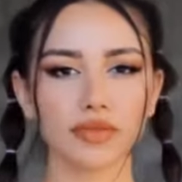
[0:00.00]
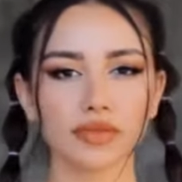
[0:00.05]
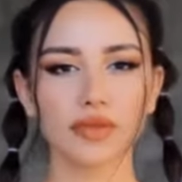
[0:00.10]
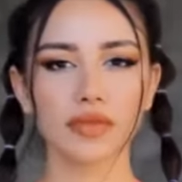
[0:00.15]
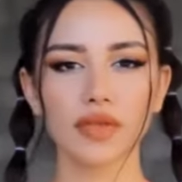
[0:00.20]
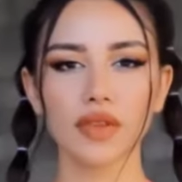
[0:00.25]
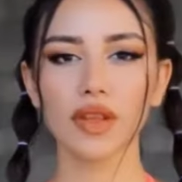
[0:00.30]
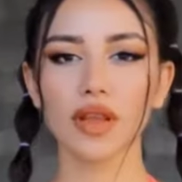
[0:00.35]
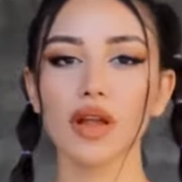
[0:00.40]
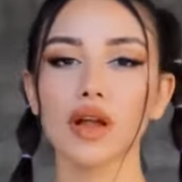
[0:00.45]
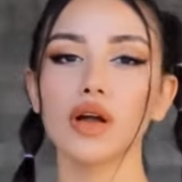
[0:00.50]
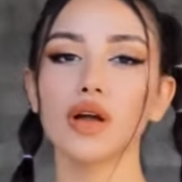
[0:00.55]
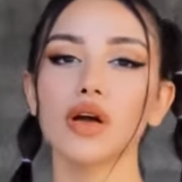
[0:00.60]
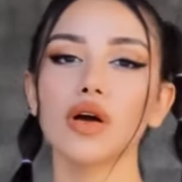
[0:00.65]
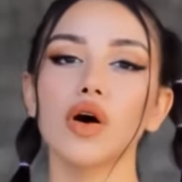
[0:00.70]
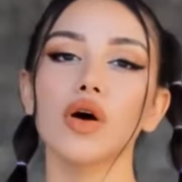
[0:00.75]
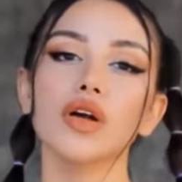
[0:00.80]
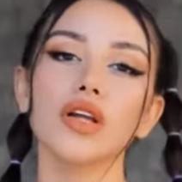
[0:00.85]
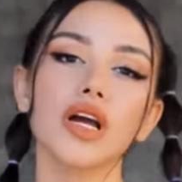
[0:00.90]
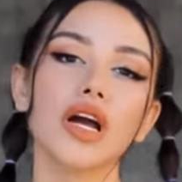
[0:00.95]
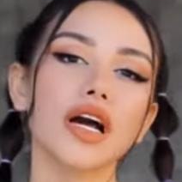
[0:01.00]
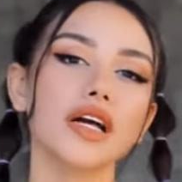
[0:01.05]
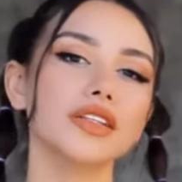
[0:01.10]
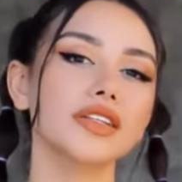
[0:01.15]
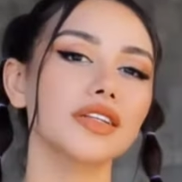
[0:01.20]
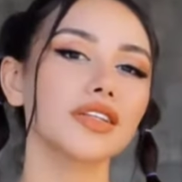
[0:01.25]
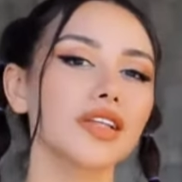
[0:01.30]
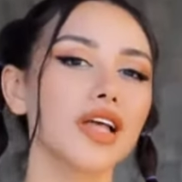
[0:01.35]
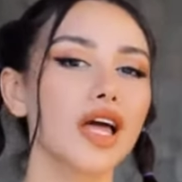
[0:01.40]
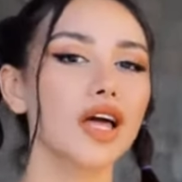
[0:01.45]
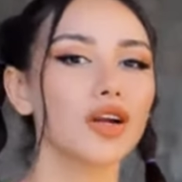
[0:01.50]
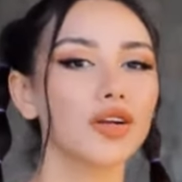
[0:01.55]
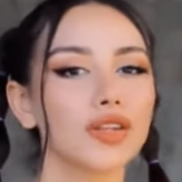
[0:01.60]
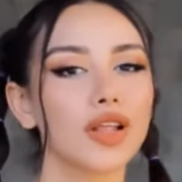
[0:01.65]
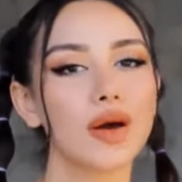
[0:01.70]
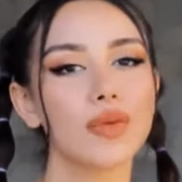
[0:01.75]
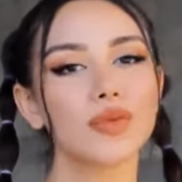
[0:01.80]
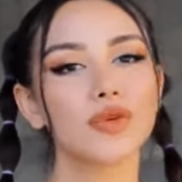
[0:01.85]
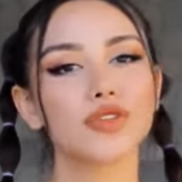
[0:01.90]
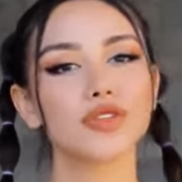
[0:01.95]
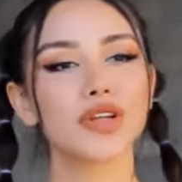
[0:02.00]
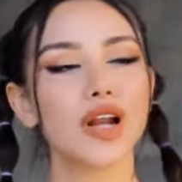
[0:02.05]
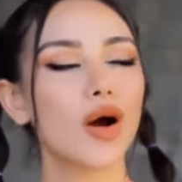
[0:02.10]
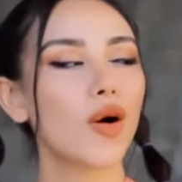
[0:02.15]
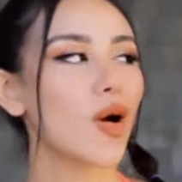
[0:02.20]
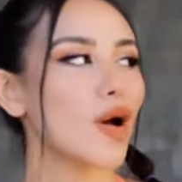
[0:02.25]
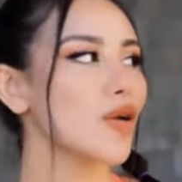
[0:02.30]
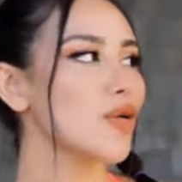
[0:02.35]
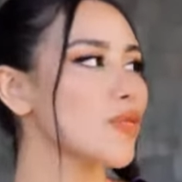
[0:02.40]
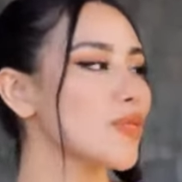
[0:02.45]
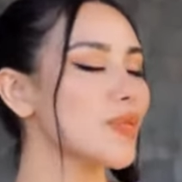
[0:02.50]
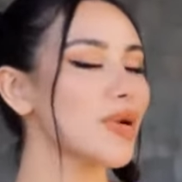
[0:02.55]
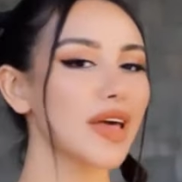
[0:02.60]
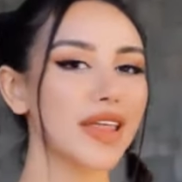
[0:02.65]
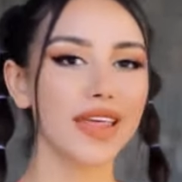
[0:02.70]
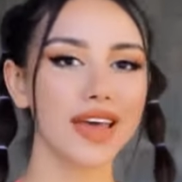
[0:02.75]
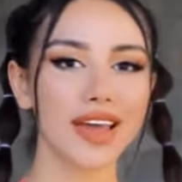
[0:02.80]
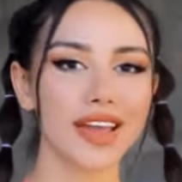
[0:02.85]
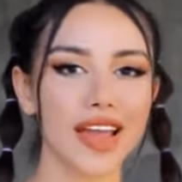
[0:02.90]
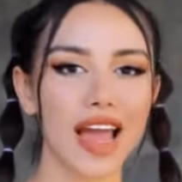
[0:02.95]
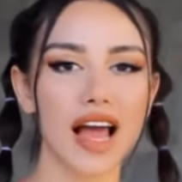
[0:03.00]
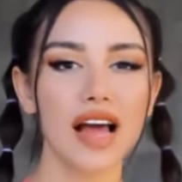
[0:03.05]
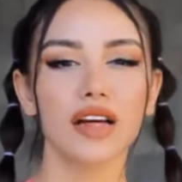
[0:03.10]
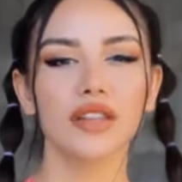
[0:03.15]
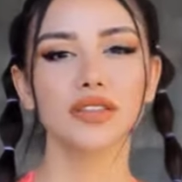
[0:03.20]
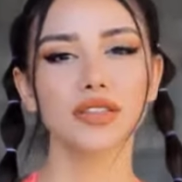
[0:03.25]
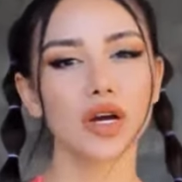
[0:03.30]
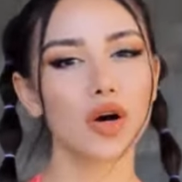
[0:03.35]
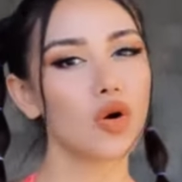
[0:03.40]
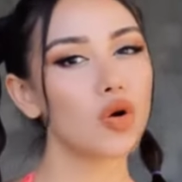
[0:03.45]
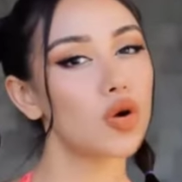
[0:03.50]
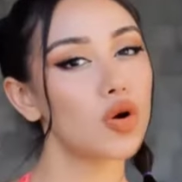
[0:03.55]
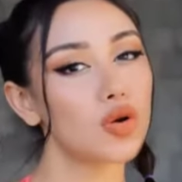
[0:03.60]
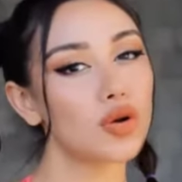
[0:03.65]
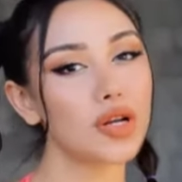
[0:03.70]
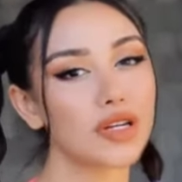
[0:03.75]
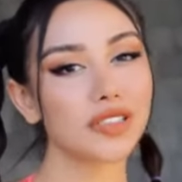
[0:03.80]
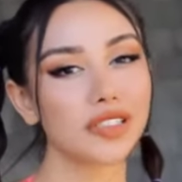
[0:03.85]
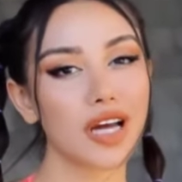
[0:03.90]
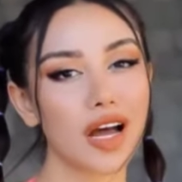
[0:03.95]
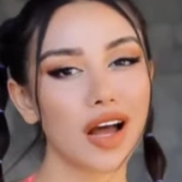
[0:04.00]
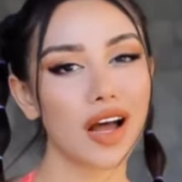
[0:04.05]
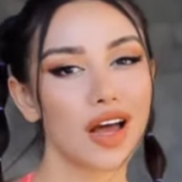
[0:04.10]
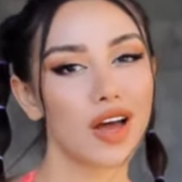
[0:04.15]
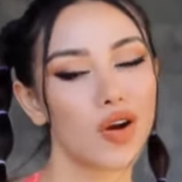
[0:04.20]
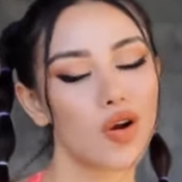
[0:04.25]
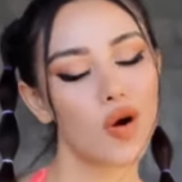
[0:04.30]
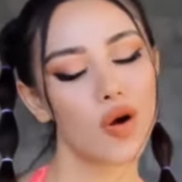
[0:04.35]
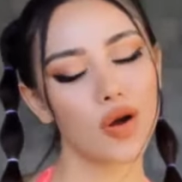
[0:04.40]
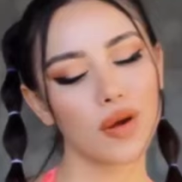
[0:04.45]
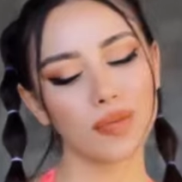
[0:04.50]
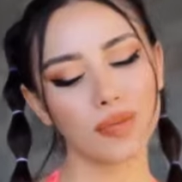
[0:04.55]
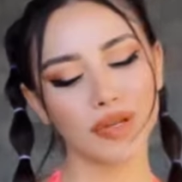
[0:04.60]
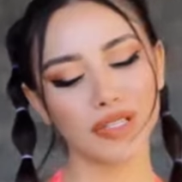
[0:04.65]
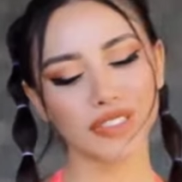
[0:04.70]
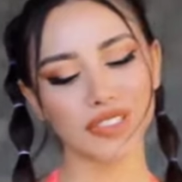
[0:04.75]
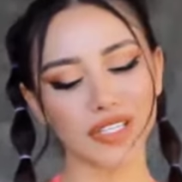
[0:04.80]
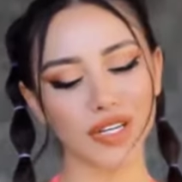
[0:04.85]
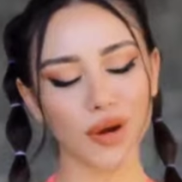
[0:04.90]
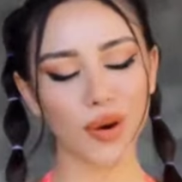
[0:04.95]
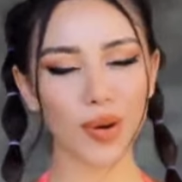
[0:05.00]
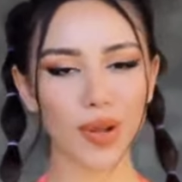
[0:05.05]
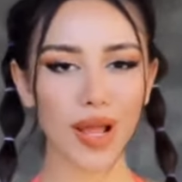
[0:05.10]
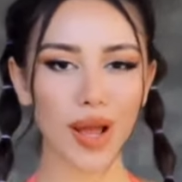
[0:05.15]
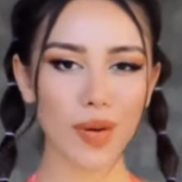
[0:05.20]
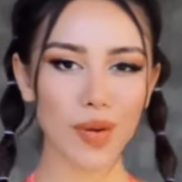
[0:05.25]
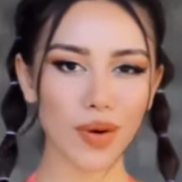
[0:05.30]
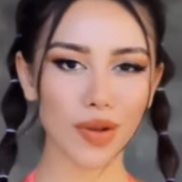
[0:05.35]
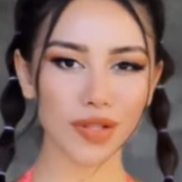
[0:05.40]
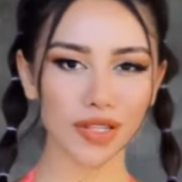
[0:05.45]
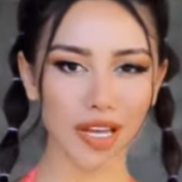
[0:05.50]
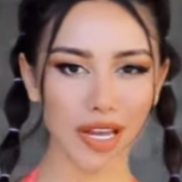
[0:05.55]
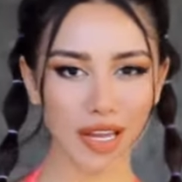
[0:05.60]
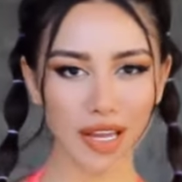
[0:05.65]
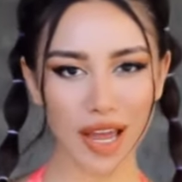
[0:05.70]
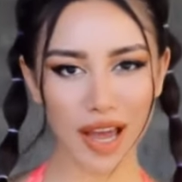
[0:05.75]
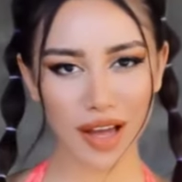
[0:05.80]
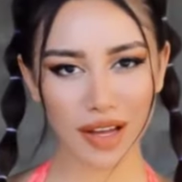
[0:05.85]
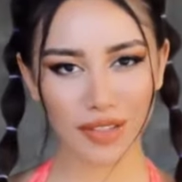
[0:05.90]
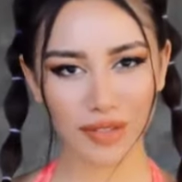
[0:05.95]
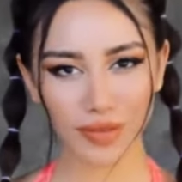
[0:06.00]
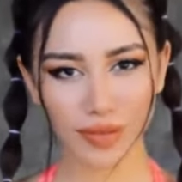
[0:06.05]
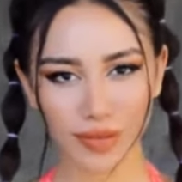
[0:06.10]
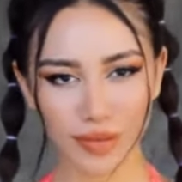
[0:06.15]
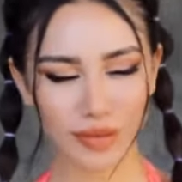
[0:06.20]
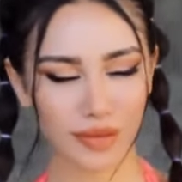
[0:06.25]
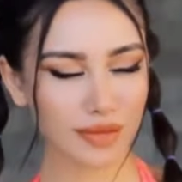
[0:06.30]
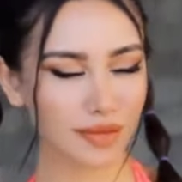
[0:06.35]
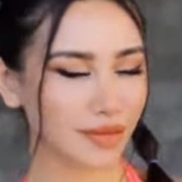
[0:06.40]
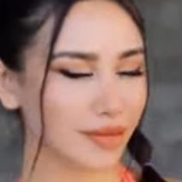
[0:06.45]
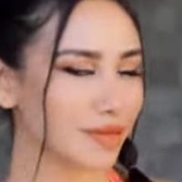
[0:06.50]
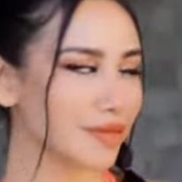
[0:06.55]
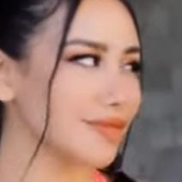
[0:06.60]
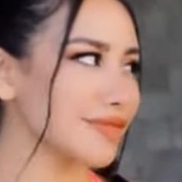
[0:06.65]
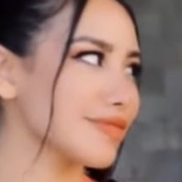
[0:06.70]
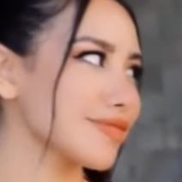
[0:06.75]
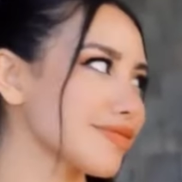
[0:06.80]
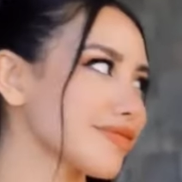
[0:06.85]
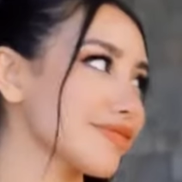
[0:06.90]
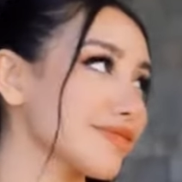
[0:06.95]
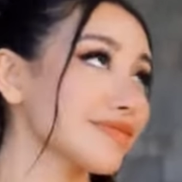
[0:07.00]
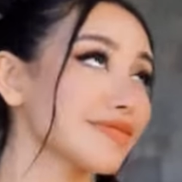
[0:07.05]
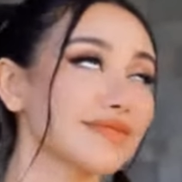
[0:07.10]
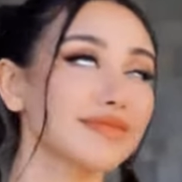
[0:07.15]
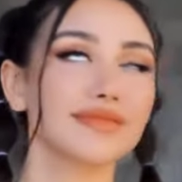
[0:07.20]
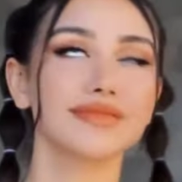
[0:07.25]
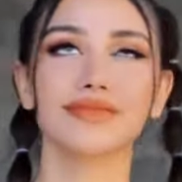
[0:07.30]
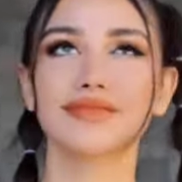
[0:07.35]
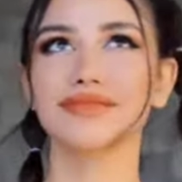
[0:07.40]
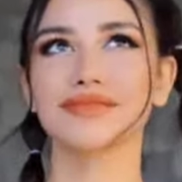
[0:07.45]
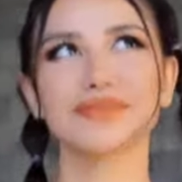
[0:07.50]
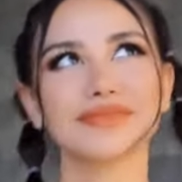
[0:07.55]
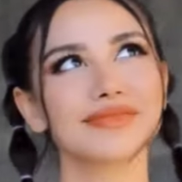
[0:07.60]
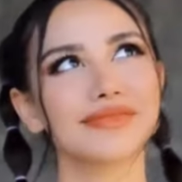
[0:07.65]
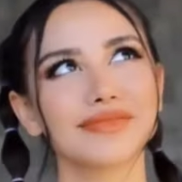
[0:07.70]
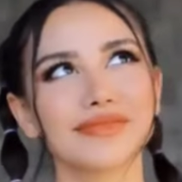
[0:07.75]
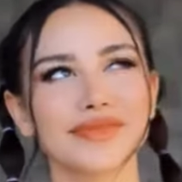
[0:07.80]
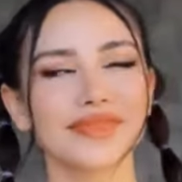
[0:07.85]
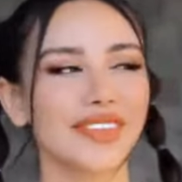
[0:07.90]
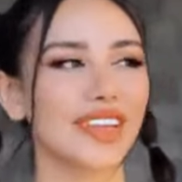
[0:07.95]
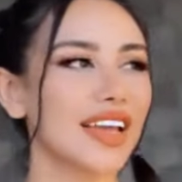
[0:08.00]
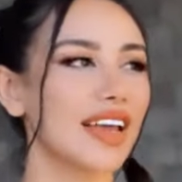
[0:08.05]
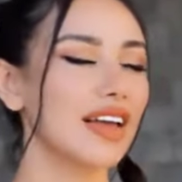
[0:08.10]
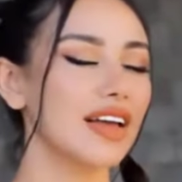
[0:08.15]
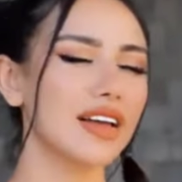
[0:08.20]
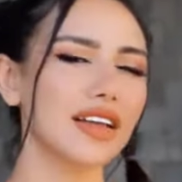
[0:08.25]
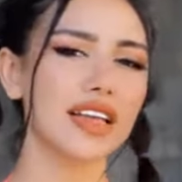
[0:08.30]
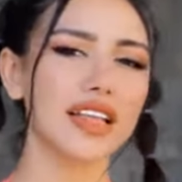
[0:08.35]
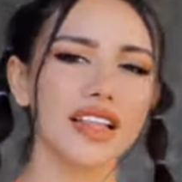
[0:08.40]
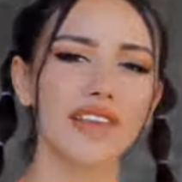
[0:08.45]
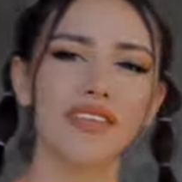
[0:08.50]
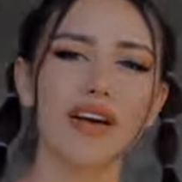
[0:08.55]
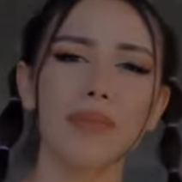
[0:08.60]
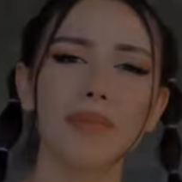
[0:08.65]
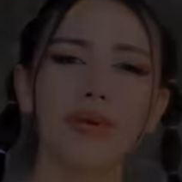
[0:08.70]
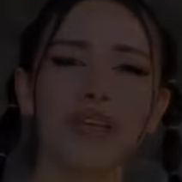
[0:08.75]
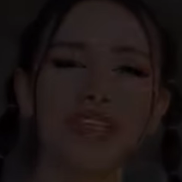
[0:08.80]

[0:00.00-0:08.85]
striking black hair and eyes complement her radiant presence. Her content showcases not just her modeling skills, but also her ability to promote